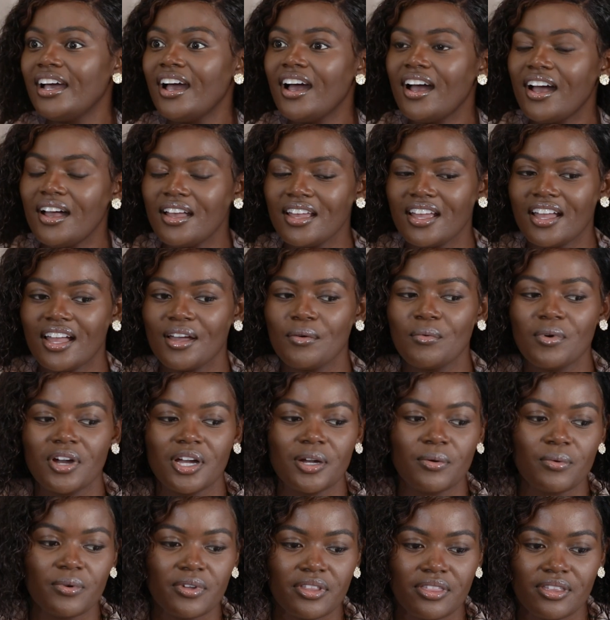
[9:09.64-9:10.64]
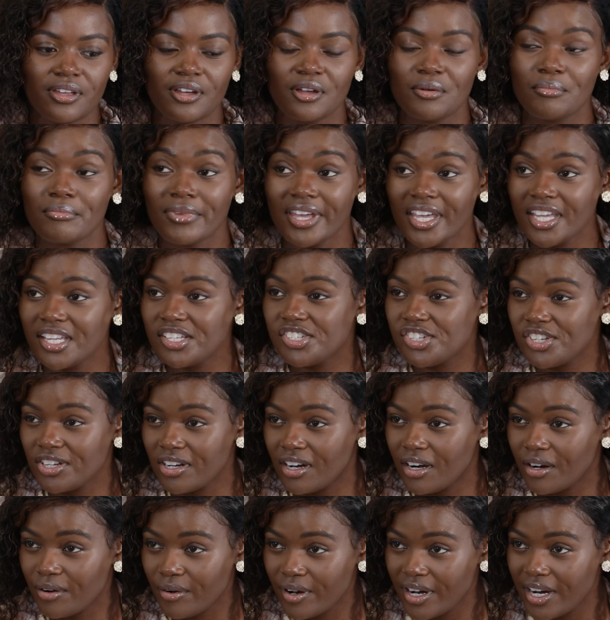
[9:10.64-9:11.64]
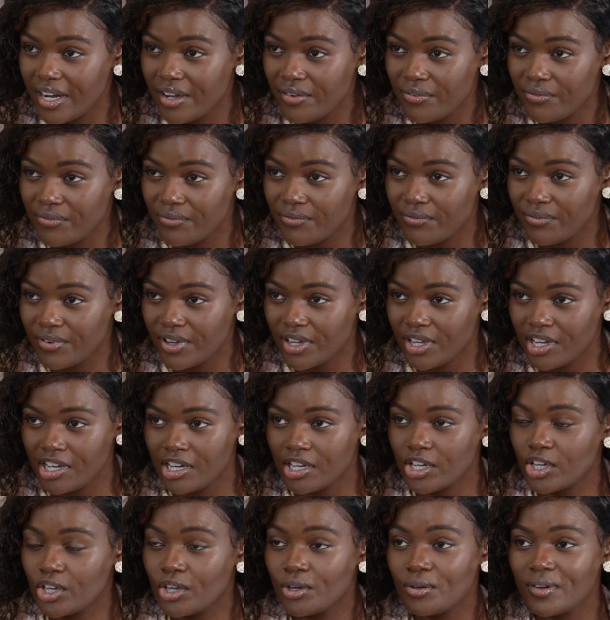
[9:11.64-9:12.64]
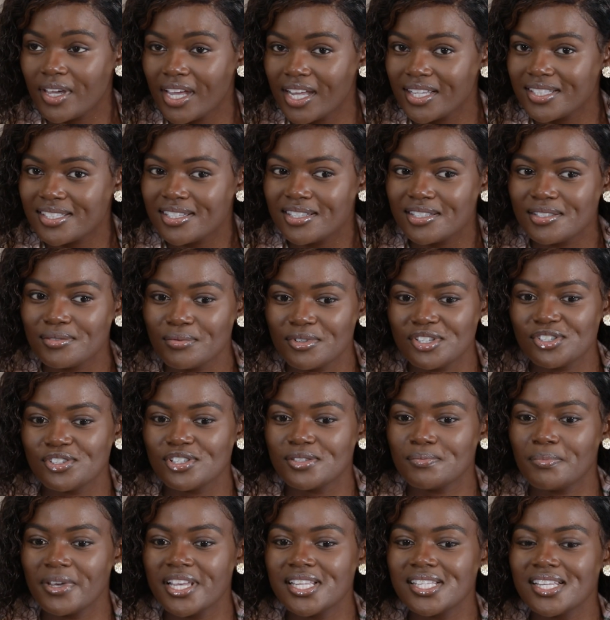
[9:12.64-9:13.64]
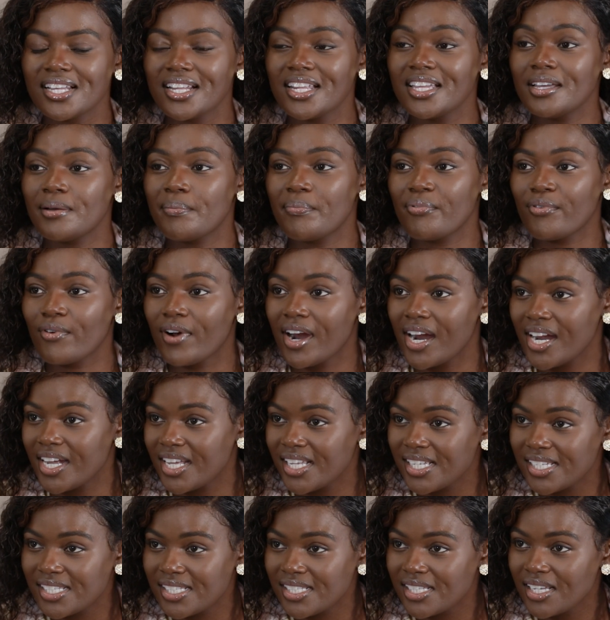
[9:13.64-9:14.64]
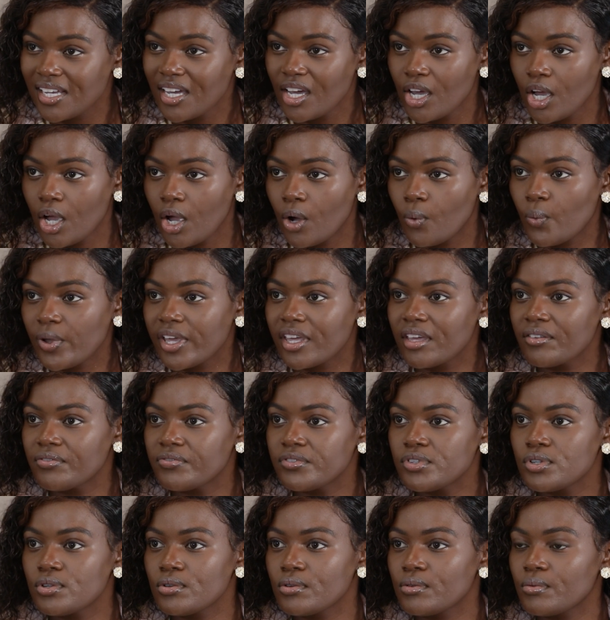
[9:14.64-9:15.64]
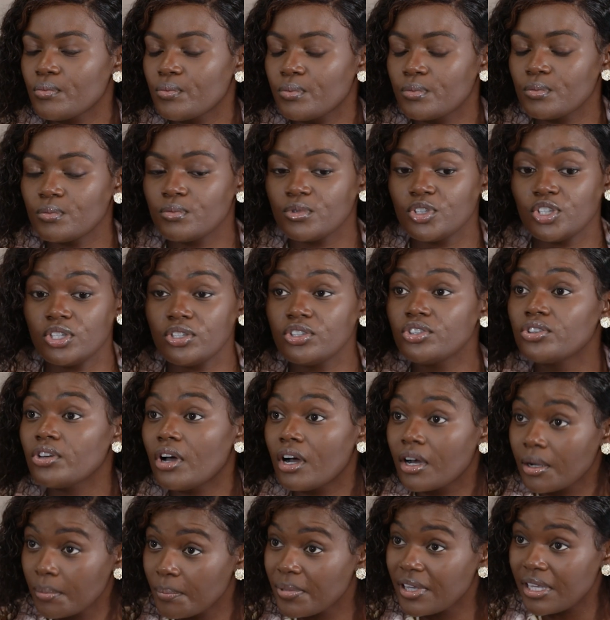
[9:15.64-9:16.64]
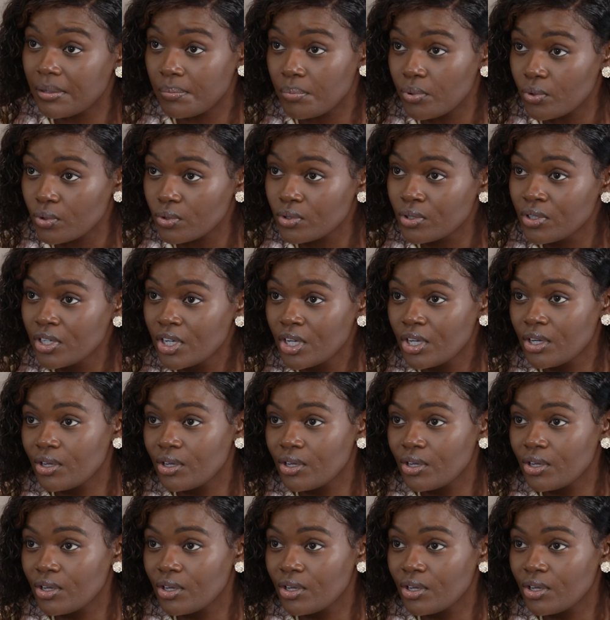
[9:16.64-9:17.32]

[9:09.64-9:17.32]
Yeah, I work with AGRF. Go-getters, which is basically a prize we give to young people